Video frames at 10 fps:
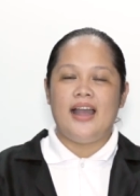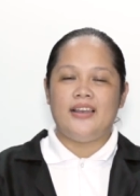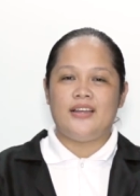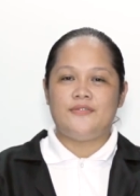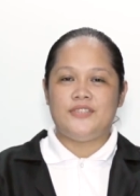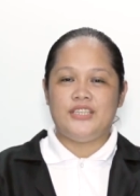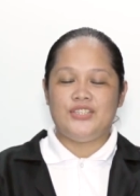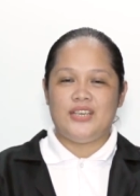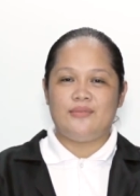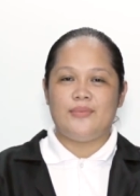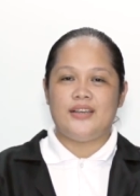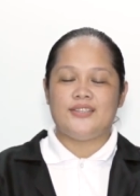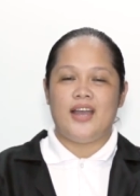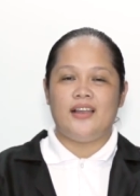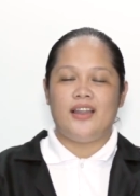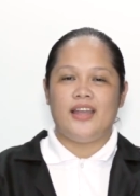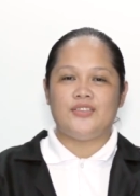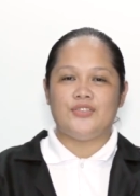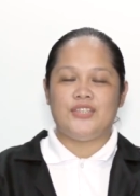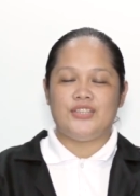I love teaching because I
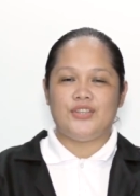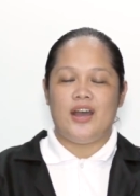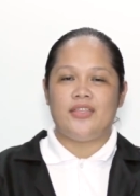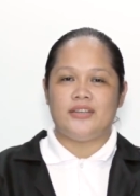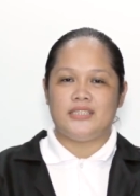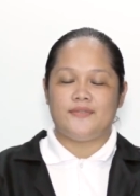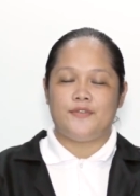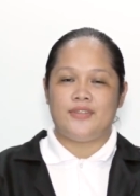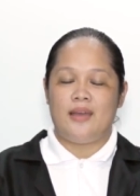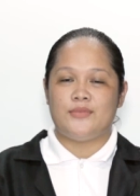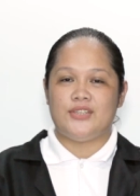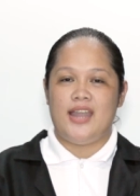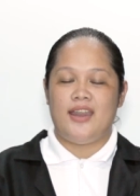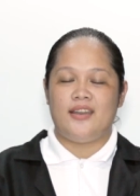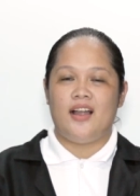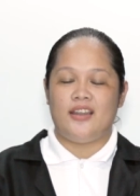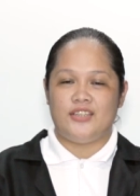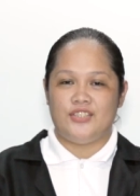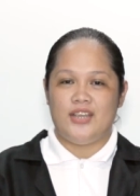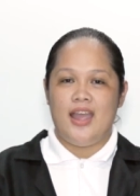like to teach others for them to gain
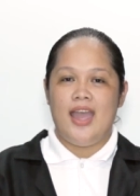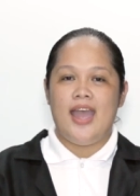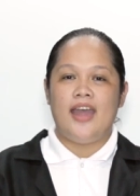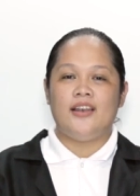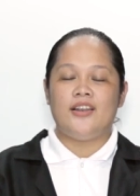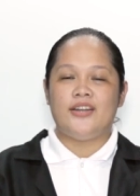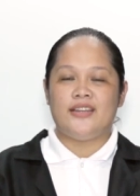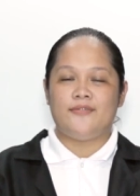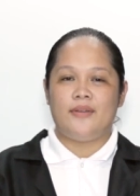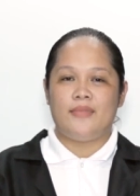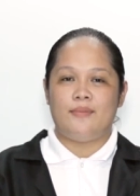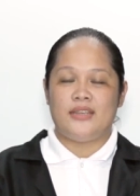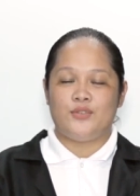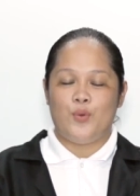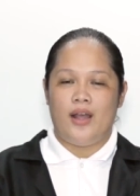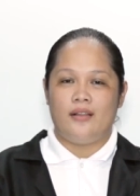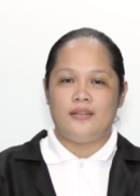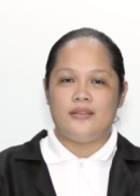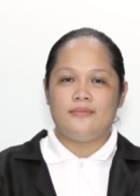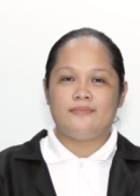knowledge and learning from them as
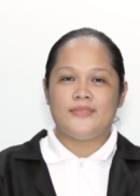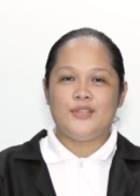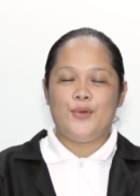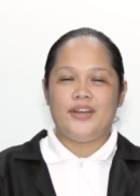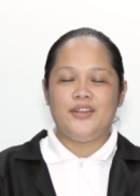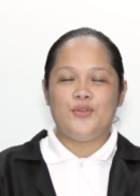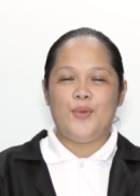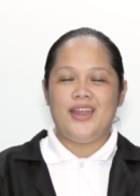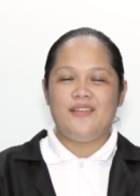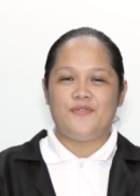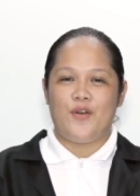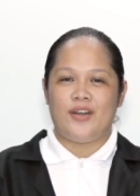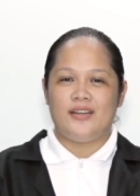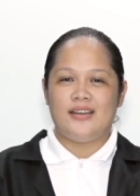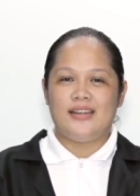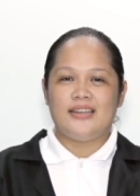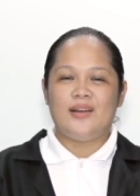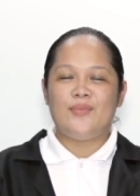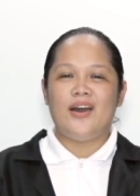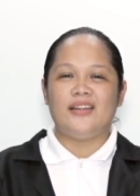well. So what are you waiting for?
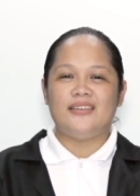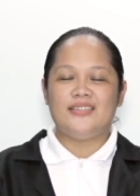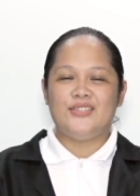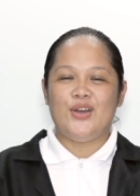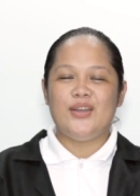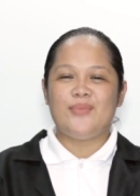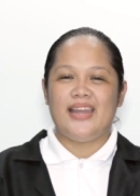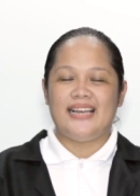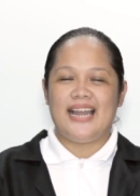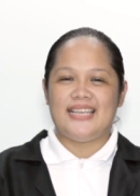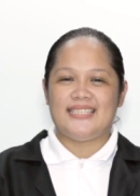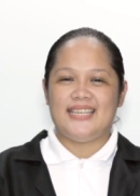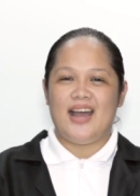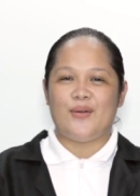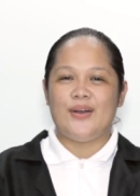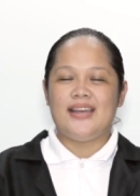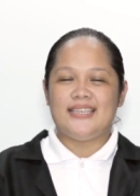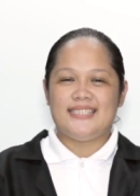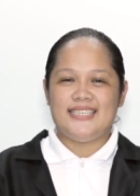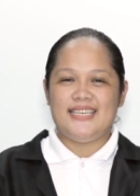Come on, join my class now.
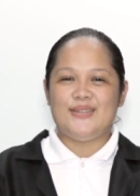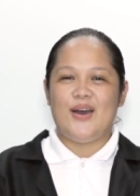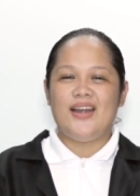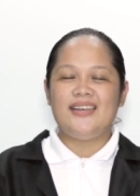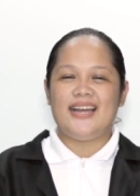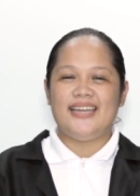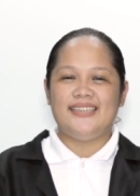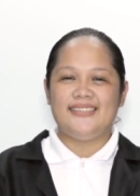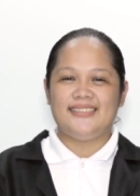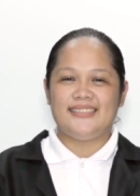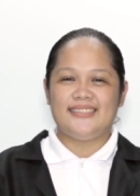See you online.